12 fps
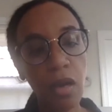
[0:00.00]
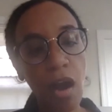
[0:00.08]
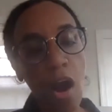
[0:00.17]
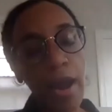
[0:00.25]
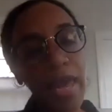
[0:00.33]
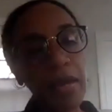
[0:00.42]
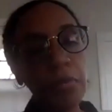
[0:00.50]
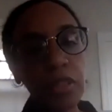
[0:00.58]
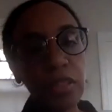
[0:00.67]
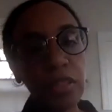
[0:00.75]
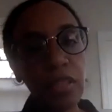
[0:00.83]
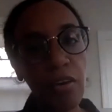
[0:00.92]
are able to
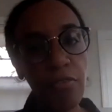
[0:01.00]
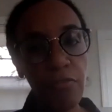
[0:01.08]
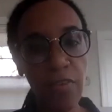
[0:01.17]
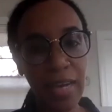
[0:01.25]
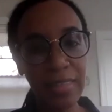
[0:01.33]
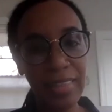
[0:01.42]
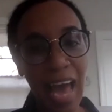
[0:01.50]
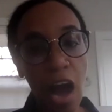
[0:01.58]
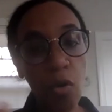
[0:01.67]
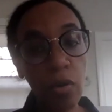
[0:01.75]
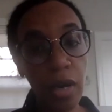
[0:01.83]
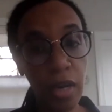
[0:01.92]
affect the
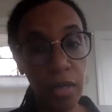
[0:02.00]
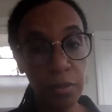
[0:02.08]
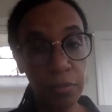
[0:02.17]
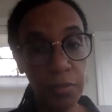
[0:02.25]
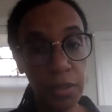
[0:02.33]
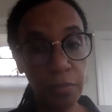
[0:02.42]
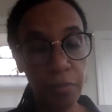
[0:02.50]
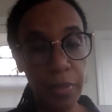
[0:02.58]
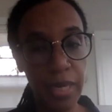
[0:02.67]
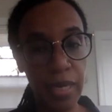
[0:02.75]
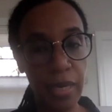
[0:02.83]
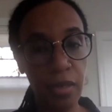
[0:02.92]
outcomes
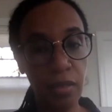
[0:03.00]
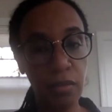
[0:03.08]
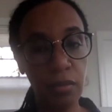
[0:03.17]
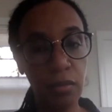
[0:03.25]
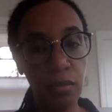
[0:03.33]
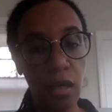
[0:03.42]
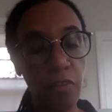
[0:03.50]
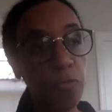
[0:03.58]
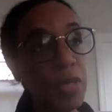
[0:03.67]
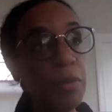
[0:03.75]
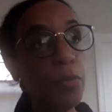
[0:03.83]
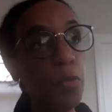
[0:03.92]
being of
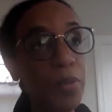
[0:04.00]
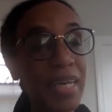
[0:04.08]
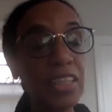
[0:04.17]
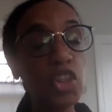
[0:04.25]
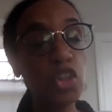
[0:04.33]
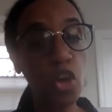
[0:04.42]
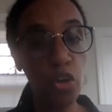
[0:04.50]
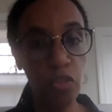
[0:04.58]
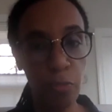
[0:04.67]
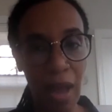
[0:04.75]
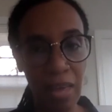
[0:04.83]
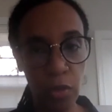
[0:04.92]
people being served
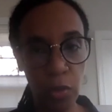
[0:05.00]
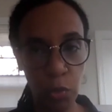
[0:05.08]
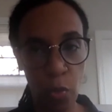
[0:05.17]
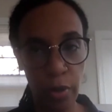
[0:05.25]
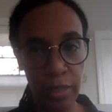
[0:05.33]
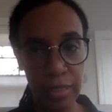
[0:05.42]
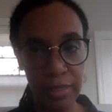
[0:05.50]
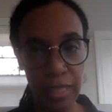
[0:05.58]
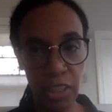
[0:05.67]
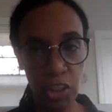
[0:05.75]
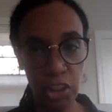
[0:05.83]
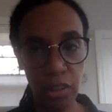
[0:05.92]
by those
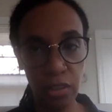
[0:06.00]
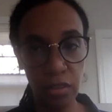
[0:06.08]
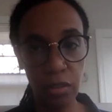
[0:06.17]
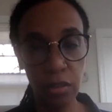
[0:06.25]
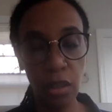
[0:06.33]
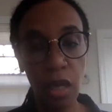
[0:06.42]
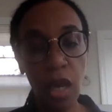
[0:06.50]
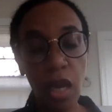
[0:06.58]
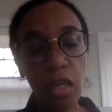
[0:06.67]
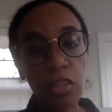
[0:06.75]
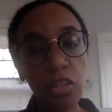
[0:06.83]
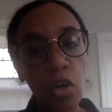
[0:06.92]
organizations.
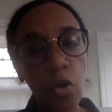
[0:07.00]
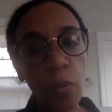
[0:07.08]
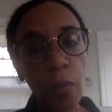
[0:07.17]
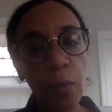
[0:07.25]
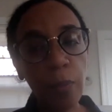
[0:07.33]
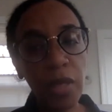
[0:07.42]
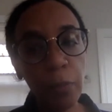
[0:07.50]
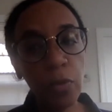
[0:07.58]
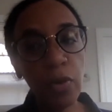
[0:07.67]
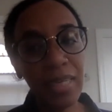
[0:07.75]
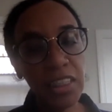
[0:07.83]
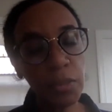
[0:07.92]
And so people
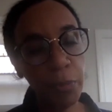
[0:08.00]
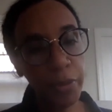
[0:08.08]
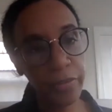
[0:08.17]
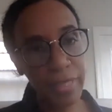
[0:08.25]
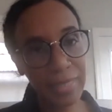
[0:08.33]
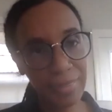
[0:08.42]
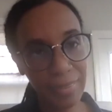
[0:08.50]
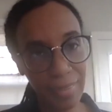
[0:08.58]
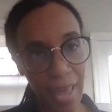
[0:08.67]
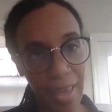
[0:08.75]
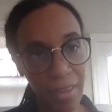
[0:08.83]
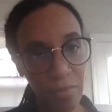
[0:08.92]
experience
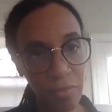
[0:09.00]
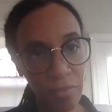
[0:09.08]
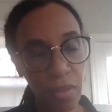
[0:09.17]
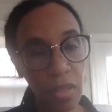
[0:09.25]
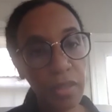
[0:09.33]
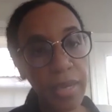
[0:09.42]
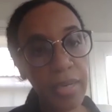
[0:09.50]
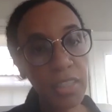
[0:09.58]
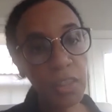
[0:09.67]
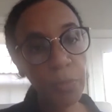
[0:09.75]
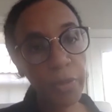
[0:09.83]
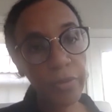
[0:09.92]
life, they
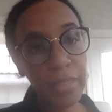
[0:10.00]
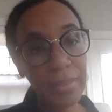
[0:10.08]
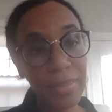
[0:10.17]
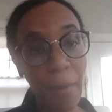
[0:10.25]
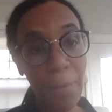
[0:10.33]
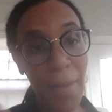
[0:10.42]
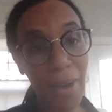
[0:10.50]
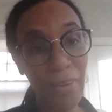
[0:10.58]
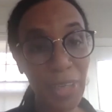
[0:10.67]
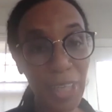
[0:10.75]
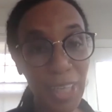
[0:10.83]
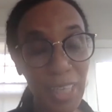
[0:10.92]
experience
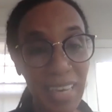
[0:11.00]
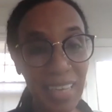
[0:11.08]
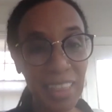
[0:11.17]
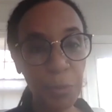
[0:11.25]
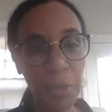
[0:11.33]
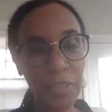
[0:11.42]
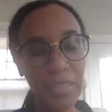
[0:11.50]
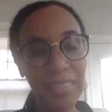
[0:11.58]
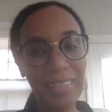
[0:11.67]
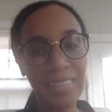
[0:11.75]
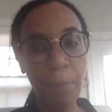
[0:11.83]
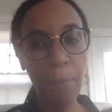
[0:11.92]
America, they
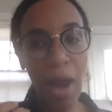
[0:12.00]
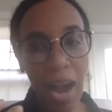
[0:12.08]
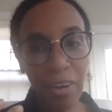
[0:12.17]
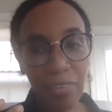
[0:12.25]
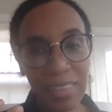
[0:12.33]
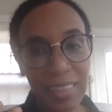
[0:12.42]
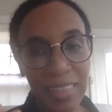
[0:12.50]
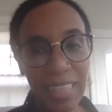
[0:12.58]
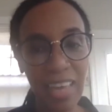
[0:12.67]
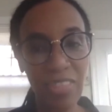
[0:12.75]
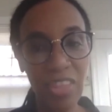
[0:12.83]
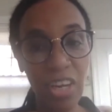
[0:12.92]
experience democracy
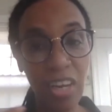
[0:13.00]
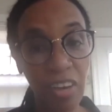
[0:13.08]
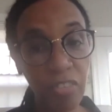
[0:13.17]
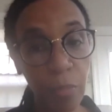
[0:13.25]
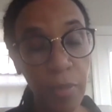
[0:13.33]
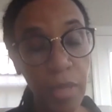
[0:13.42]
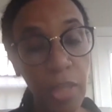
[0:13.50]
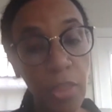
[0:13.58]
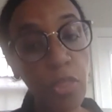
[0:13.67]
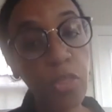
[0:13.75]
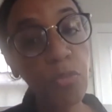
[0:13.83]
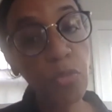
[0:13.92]
and the government
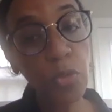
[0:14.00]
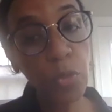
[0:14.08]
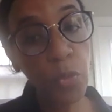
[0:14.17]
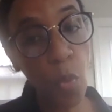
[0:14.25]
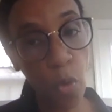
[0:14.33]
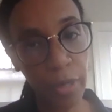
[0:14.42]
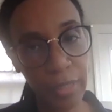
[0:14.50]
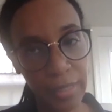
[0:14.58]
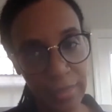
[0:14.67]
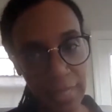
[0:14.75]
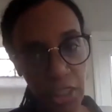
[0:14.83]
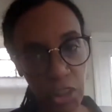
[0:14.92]
through
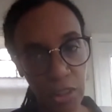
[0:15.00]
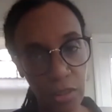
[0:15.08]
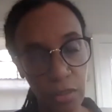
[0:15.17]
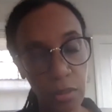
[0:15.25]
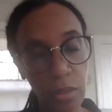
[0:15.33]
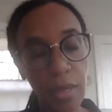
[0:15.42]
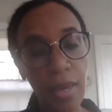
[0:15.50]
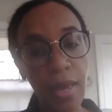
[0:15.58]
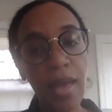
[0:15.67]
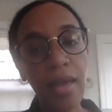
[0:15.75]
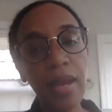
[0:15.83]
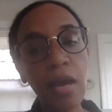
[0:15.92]
organizations.
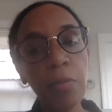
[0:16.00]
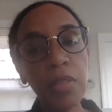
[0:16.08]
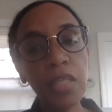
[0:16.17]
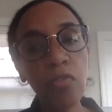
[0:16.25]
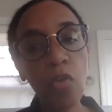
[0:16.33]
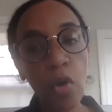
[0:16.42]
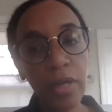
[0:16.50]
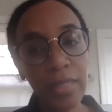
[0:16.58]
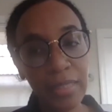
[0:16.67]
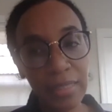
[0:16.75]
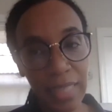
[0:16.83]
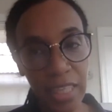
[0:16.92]
And I believe
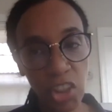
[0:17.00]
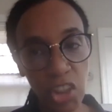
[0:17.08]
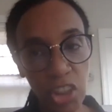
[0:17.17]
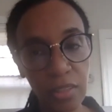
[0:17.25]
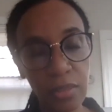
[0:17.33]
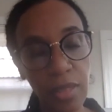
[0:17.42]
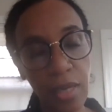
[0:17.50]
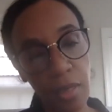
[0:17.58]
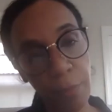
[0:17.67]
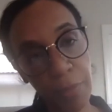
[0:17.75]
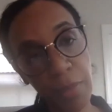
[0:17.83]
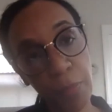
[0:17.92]
organizations and the
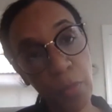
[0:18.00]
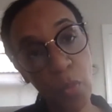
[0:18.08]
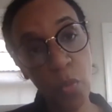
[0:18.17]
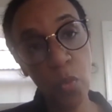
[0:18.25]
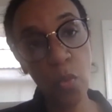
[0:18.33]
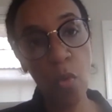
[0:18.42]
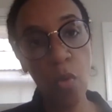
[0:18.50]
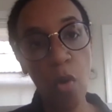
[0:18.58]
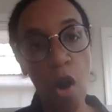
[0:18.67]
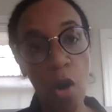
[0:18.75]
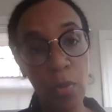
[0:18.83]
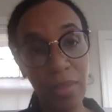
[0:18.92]
people who
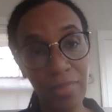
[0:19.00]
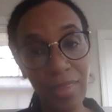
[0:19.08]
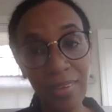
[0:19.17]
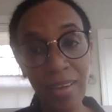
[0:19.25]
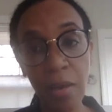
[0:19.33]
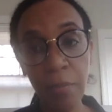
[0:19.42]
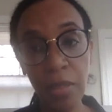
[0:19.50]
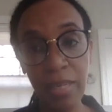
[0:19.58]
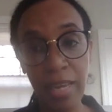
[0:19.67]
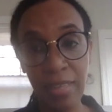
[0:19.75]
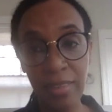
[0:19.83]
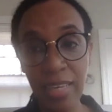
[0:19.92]
are within them and
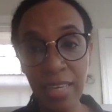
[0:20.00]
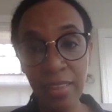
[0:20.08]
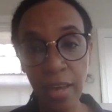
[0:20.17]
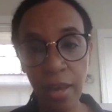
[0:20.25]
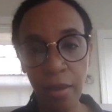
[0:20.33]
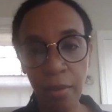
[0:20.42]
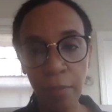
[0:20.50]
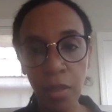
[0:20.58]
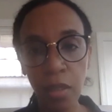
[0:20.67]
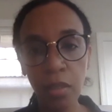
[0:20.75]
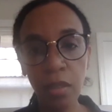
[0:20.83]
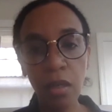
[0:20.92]
they lead them
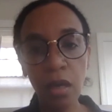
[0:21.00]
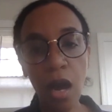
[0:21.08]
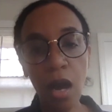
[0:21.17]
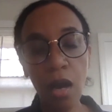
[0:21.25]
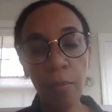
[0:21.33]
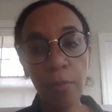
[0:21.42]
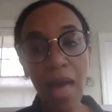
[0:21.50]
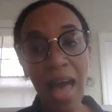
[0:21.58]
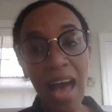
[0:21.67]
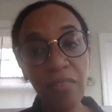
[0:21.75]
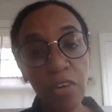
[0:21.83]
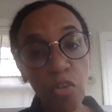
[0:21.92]

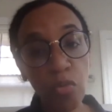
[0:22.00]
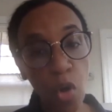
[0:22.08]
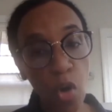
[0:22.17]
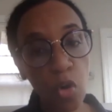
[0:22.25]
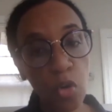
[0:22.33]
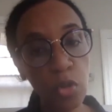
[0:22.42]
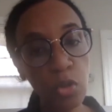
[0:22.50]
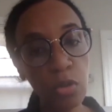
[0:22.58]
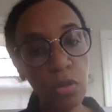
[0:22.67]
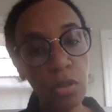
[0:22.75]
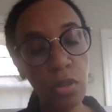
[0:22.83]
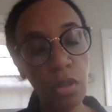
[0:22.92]
have a role
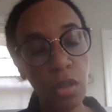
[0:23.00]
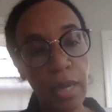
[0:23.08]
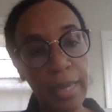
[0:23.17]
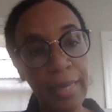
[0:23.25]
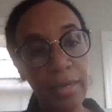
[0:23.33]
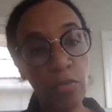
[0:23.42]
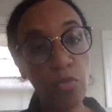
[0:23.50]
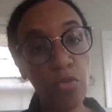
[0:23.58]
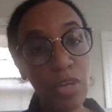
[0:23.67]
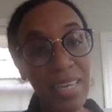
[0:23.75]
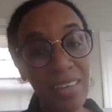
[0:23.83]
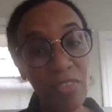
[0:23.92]
in
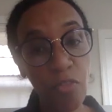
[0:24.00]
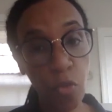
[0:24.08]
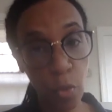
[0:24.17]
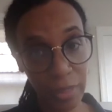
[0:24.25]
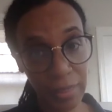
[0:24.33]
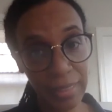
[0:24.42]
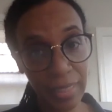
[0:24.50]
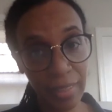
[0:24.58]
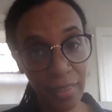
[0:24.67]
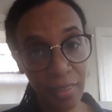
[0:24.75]
reinforcing